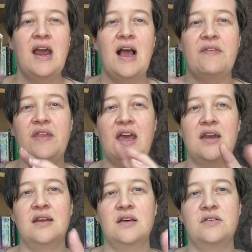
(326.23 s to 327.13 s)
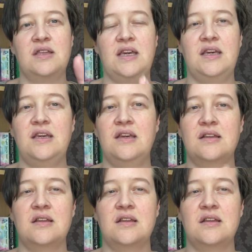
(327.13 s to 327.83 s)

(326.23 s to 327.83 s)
And then the